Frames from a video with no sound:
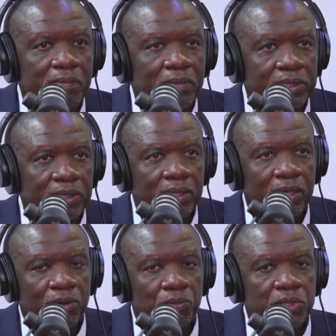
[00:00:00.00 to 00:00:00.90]
Imagine
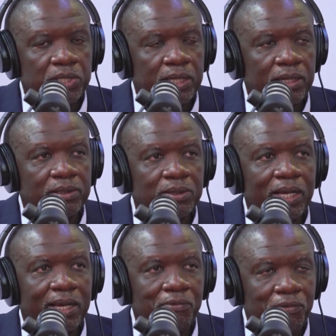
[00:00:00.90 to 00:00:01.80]
we struggle to
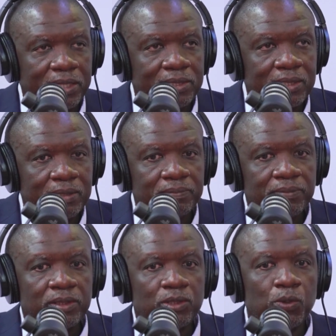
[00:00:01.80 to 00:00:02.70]
get funds
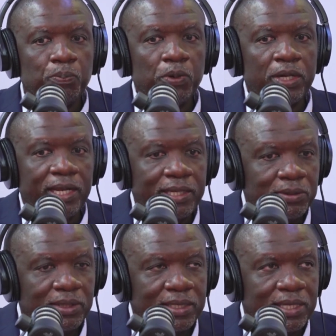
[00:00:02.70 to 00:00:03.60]
to put
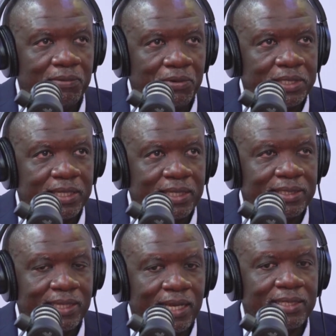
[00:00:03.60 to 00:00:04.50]
into this
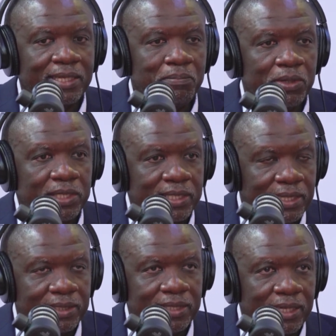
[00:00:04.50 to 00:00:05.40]
infrastructure, then somebody
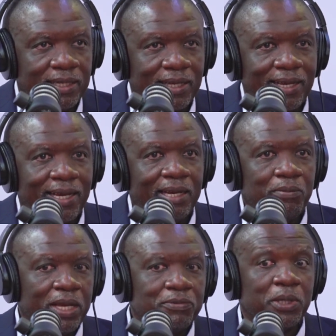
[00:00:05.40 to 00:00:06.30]
steals it and
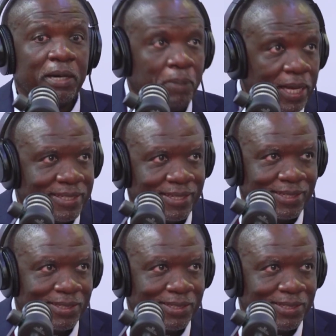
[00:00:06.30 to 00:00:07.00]
we have to replace it.